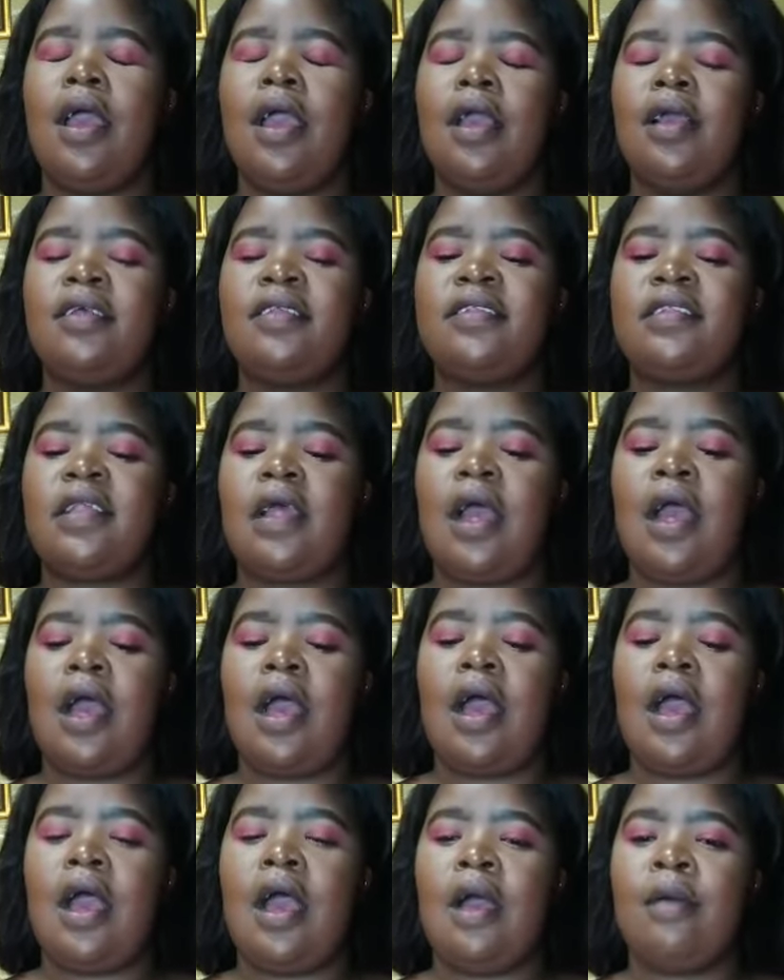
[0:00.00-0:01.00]
as
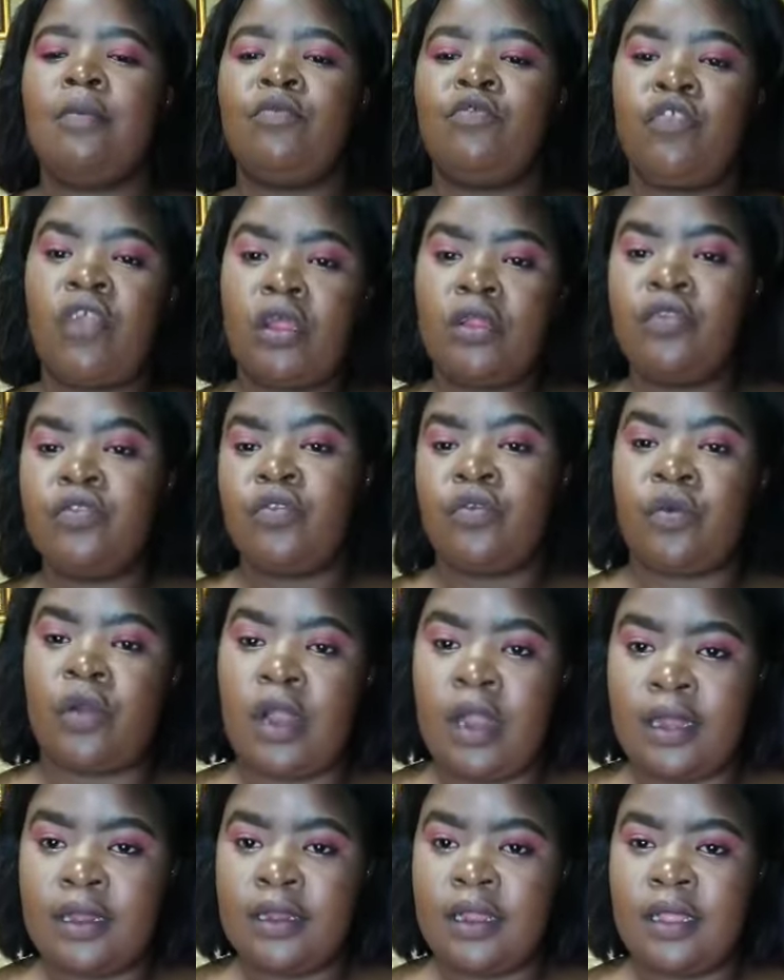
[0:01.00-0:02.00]
I'm trying to
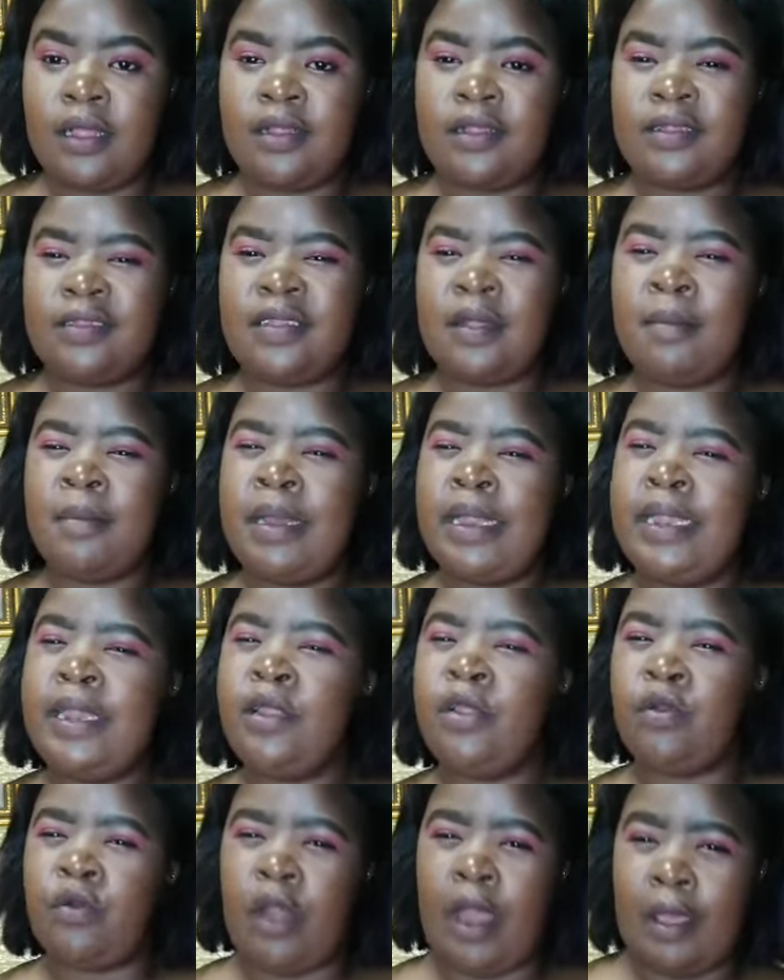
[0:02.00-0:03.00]
run, some
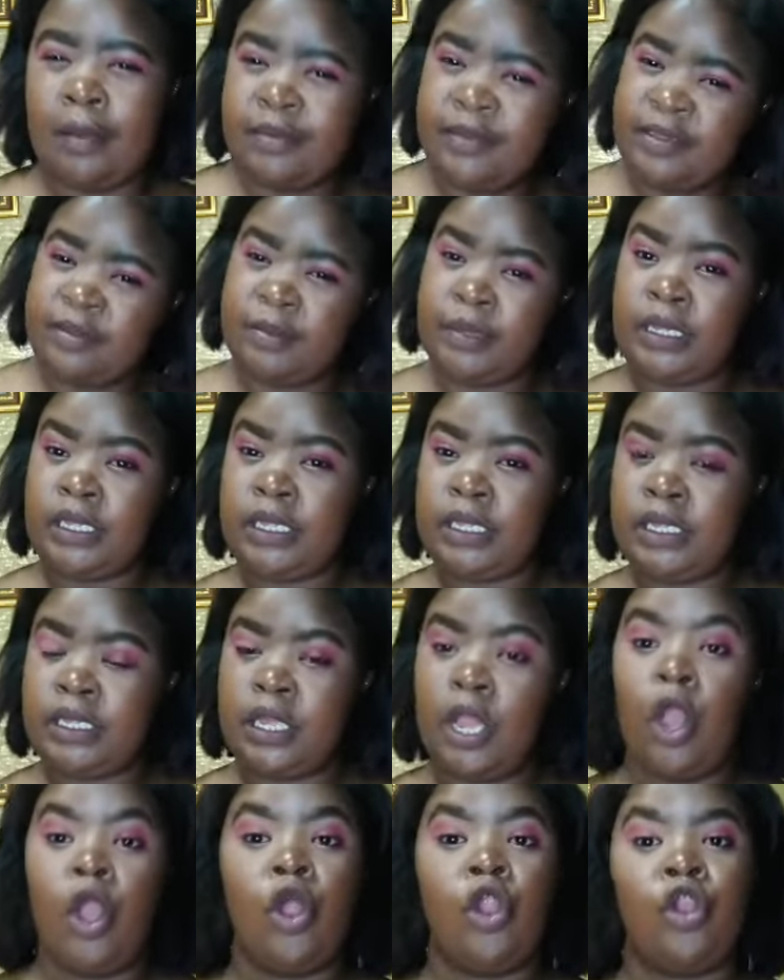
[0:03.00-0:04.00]
lady grabs me.
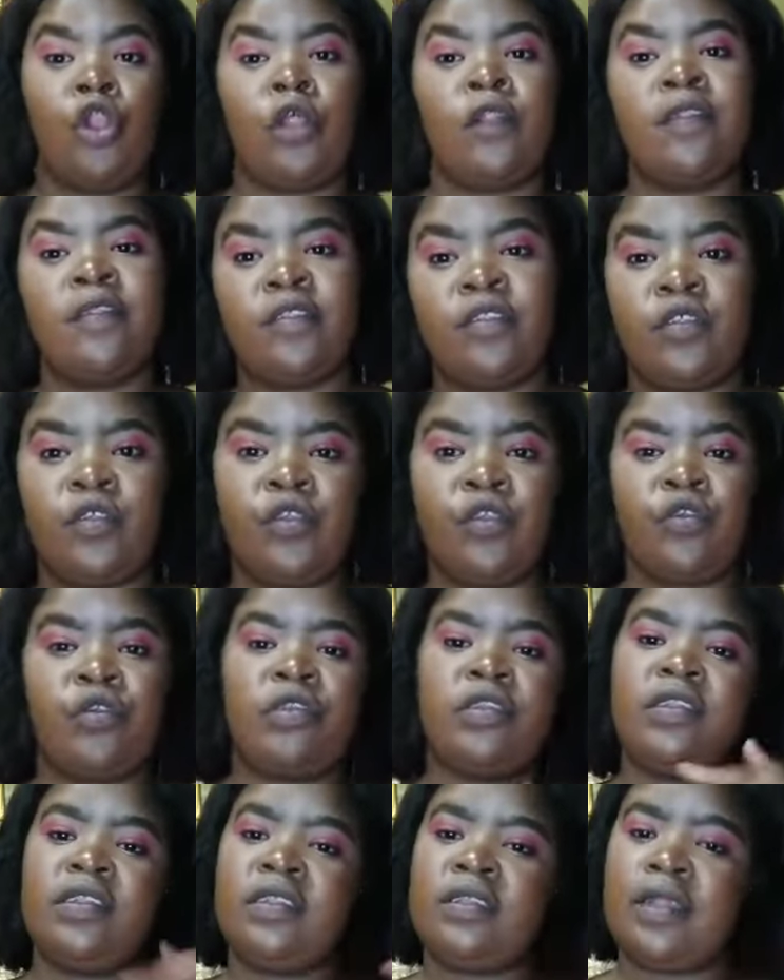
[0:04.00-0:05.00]
Not the
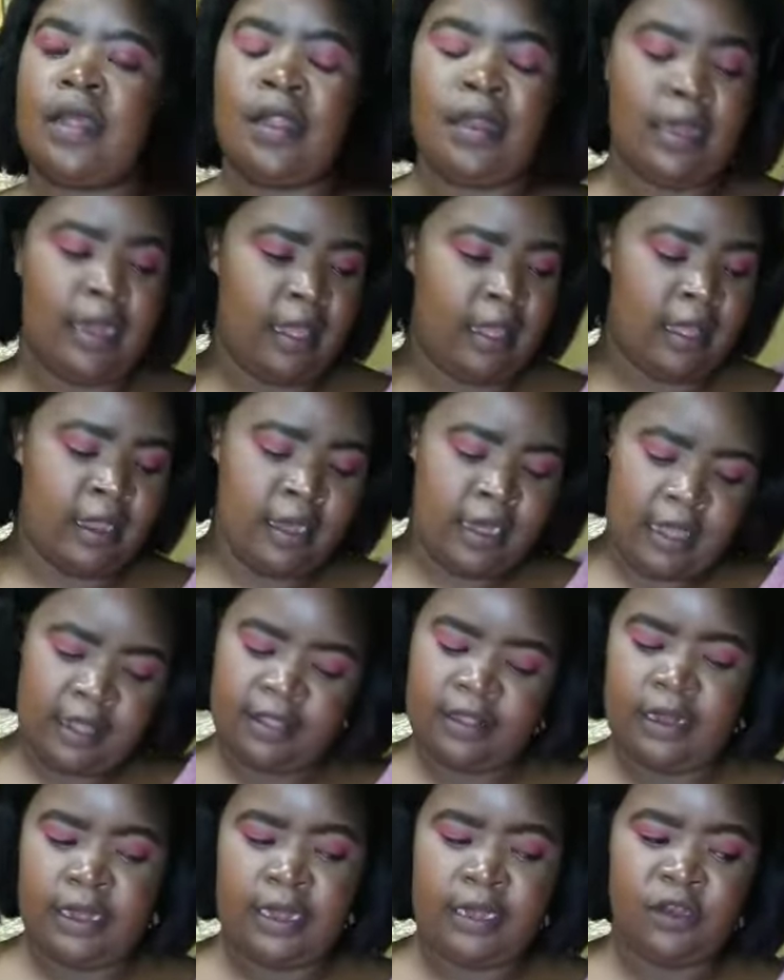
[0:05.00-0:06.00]
securities,
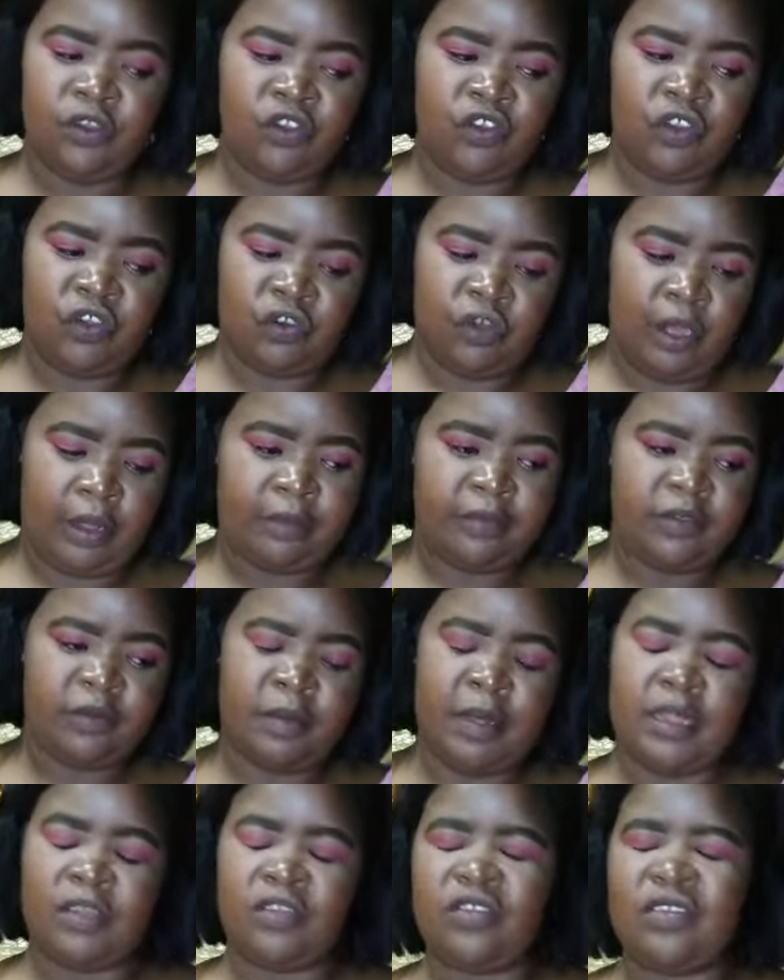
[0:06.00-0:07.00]
another lady, she grabs
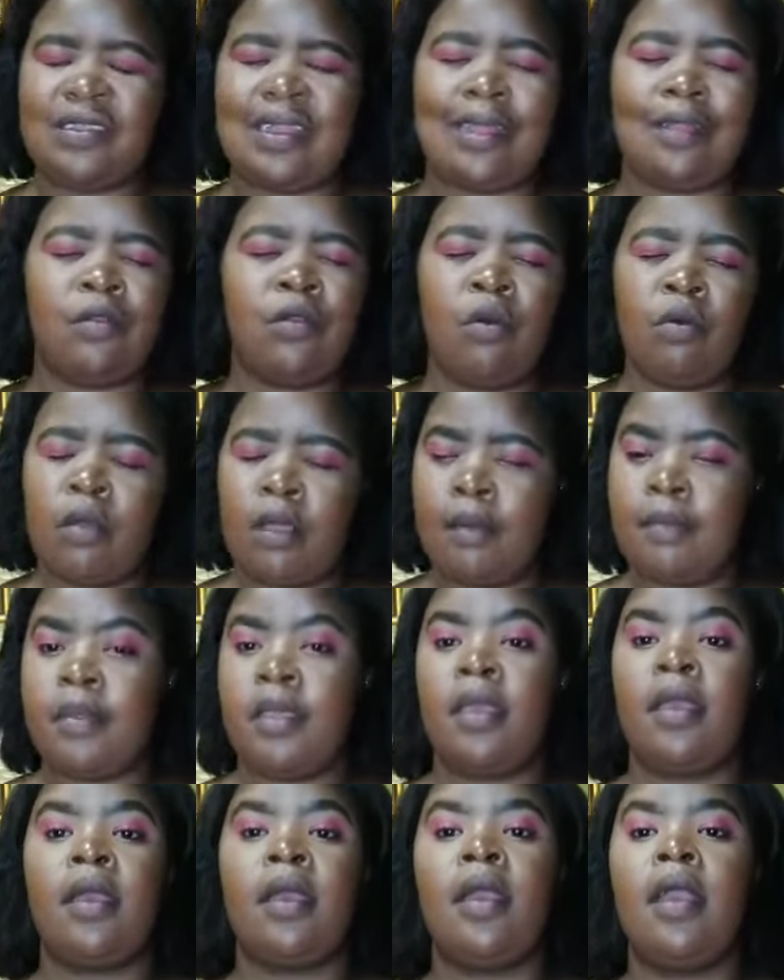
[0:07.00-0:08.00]
me and she's like, no, come
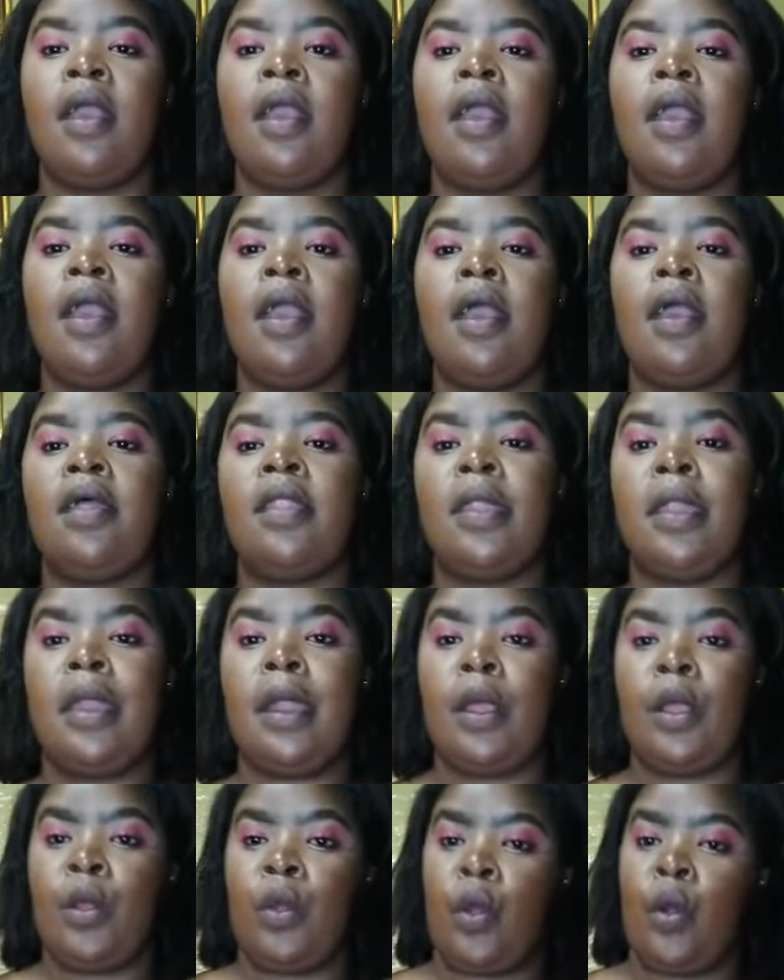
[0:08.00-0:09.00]
here. And then
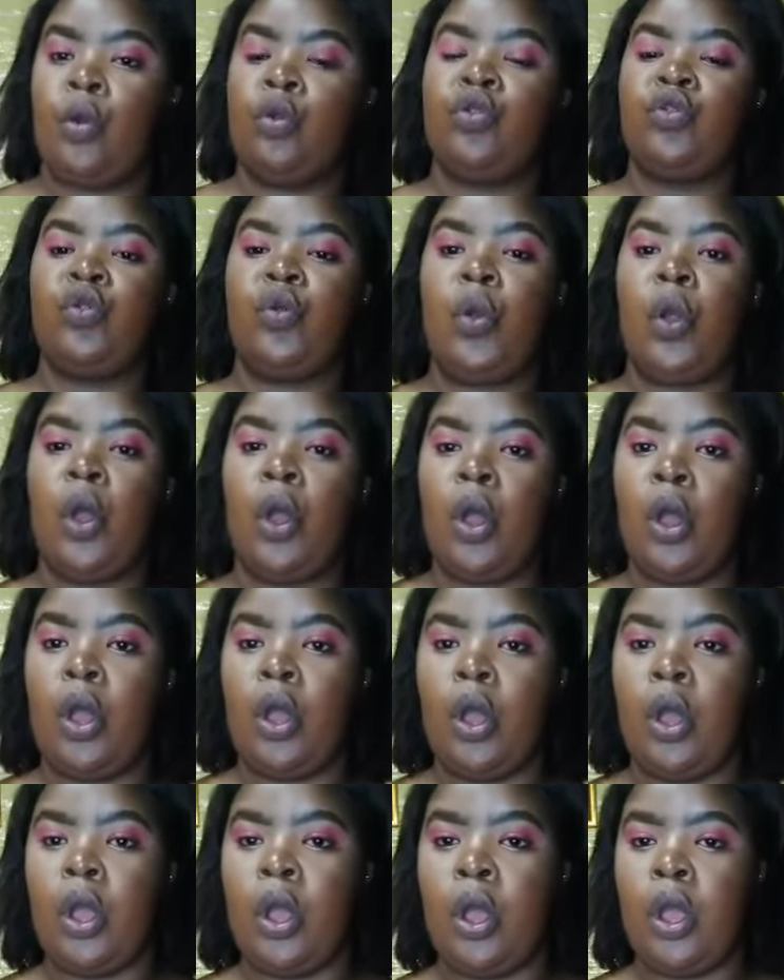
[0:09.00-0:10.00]
I go to her.